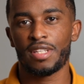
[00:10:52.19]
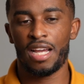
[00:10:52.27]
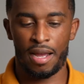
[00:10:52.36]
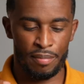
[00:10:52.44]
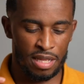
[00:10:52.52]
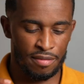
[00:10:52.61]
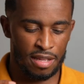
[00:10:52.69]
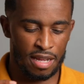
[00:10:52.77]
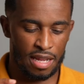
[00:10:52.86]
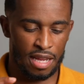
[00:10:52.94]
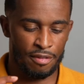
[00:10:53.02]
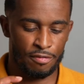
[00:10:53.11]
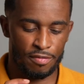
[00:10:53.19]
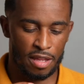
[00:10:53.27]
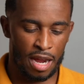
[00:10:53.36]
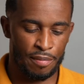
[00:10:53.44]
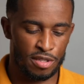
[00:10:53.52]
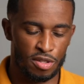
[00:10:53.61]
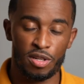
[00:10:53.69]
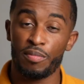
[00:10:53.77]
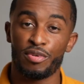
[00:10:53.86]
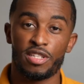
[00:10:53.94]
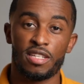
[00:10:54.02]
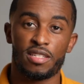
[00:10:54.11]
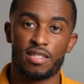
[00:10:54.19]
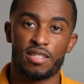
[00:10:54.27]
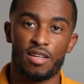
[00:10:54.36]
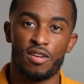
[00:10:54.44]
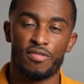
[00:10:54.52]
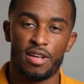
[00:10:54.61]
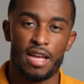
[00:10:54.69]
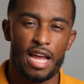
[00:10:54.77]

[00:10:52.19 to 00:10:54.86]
I believe that if the opportunity presents itself,